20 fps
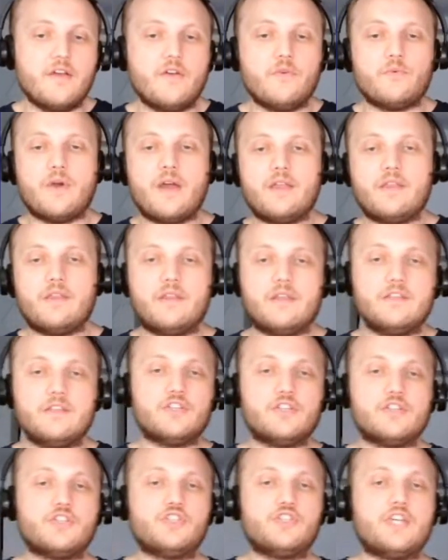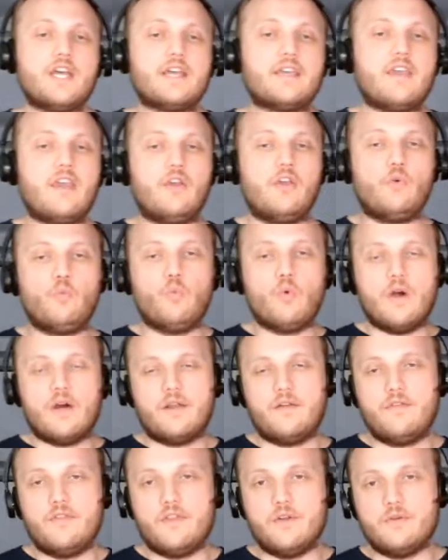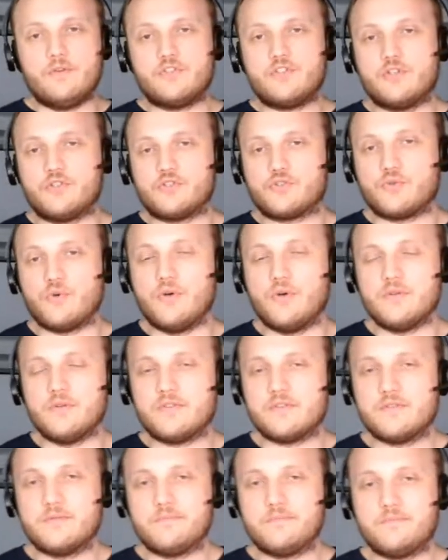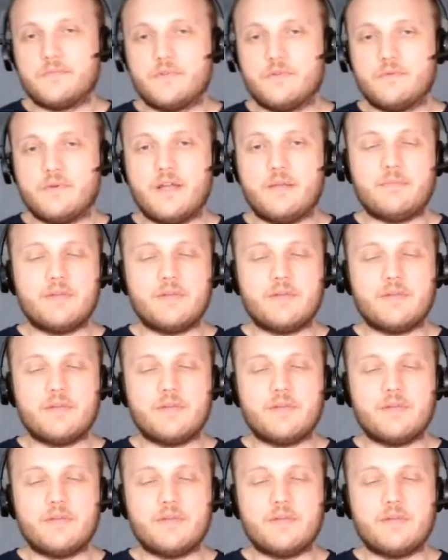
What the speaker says: rather than just checking one of those controls, right?